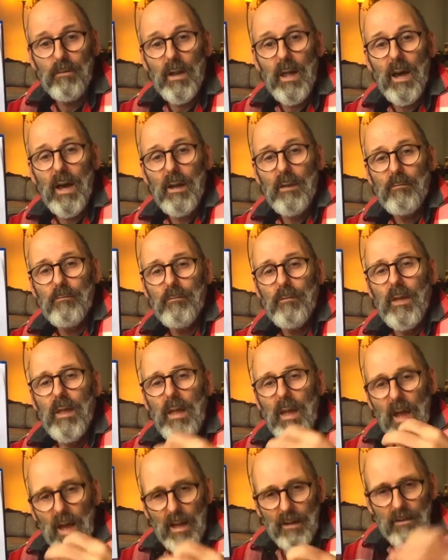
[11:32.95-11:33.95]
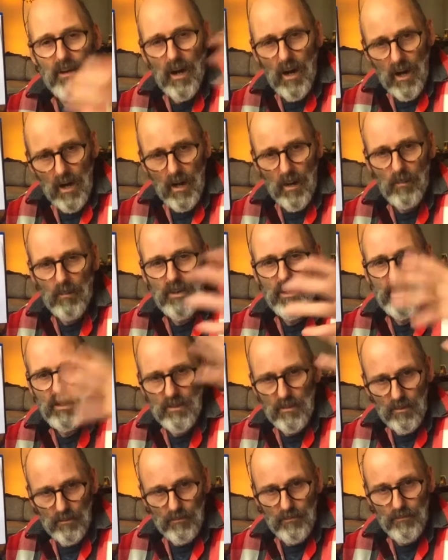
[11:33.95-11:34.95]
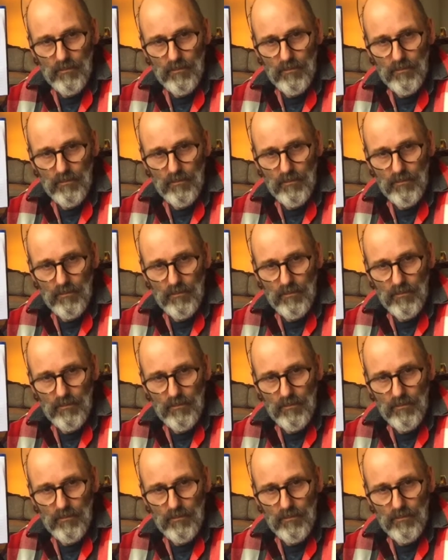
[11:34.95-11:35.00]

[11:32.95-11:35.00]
life and the harmony of